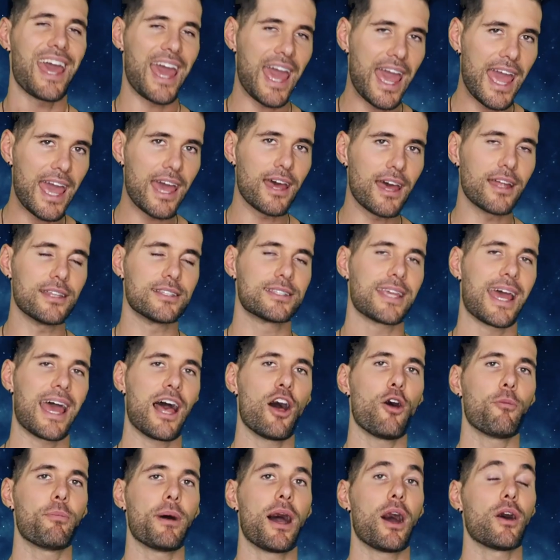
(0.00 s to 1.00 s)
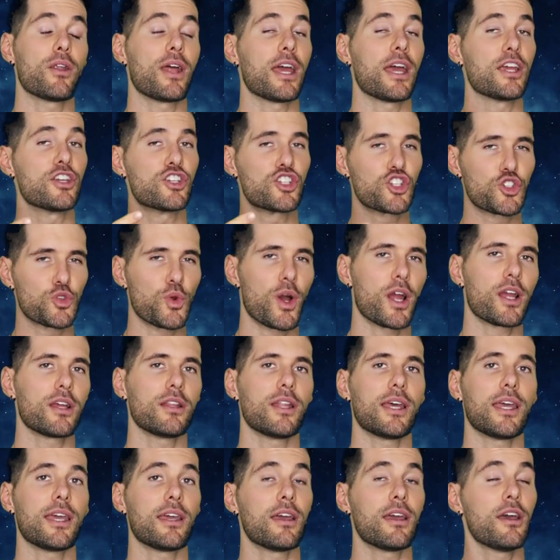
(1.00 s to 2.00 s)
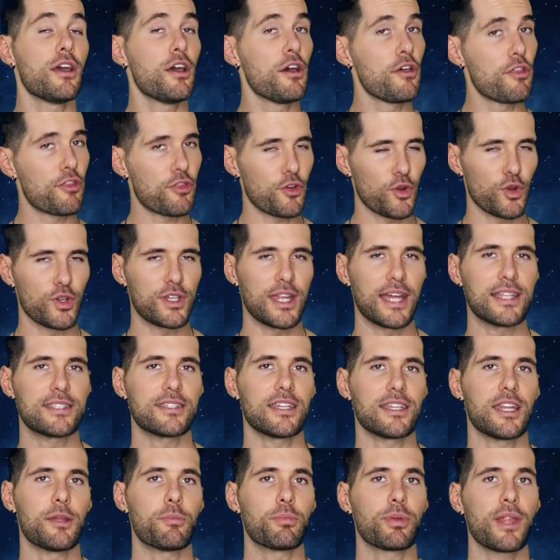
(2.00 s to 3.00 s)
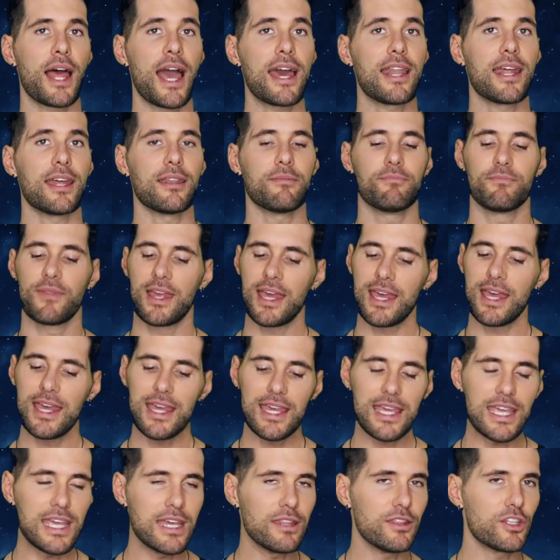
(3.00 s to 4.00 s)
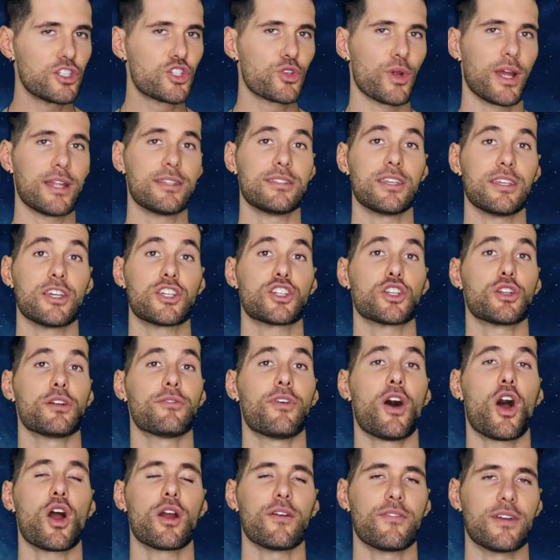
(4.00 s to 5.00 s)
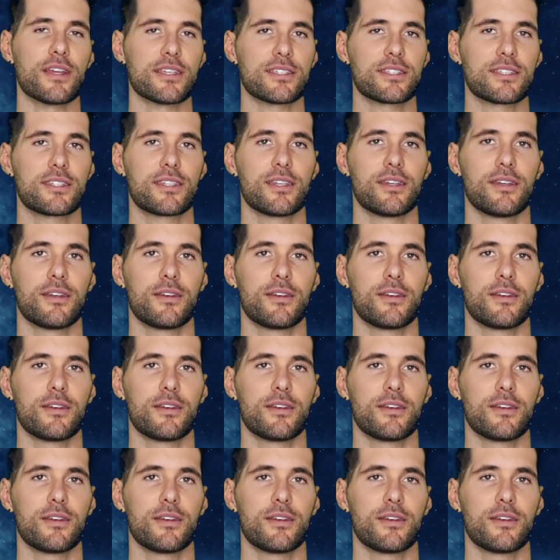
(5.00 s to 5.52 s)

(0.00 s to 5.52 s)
and to help out a struggling third density planet in the transition of harvest.